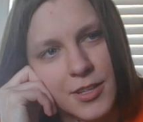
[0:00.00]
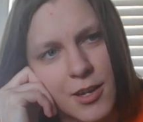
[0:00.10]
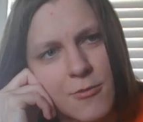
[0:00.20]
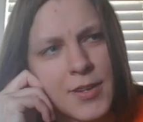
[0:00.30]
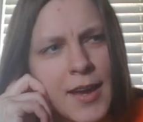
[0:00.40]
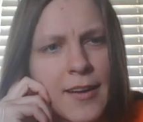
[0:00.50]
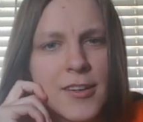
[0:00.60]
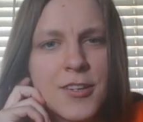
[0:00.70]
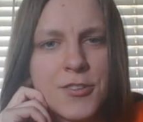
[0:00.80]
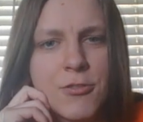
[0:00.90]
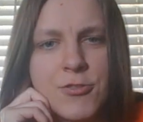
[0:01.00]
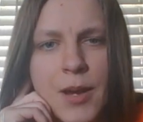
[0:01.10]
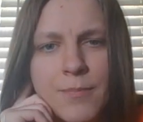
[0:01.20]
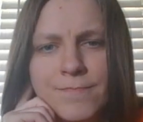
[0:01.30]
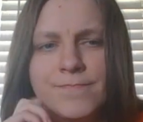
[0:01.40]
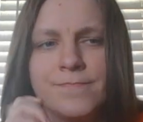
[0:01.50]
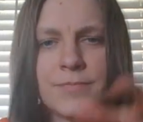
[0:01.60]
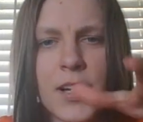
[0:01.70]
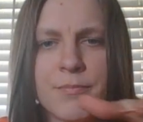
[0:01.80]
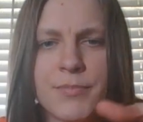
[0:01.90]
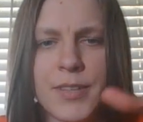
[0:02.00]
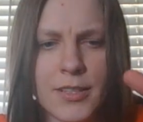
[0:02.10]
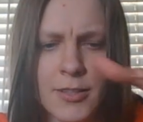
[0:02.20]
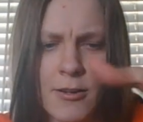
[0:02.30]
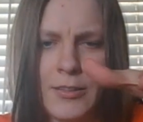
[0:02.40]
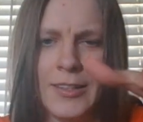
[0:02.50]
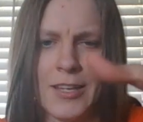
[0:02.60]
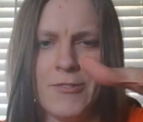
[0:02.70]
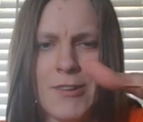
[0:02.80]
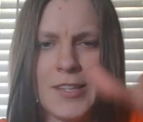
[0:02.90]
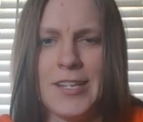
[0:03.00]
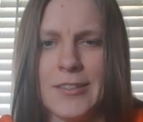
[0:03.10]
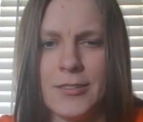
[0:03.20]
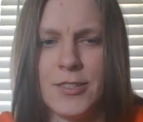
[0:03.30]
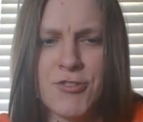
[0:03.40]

Like, oh, yeah, soul trap, I, like, literally, like, right here,